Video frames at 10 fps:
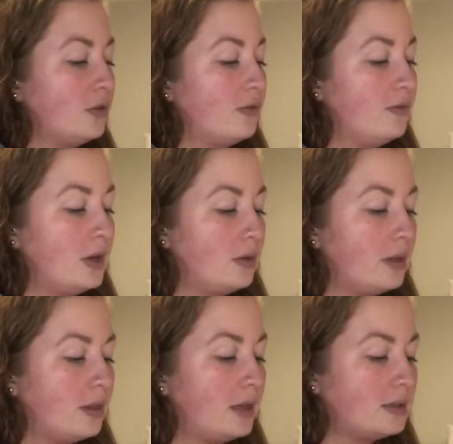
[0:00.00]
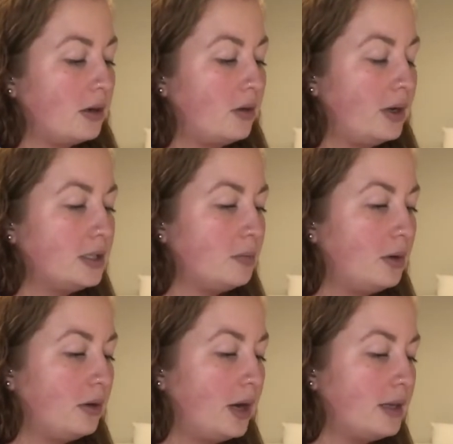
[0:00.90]
fear that things aren't going to
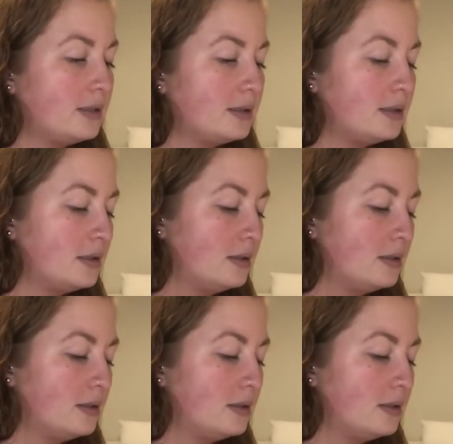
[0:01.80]
progress.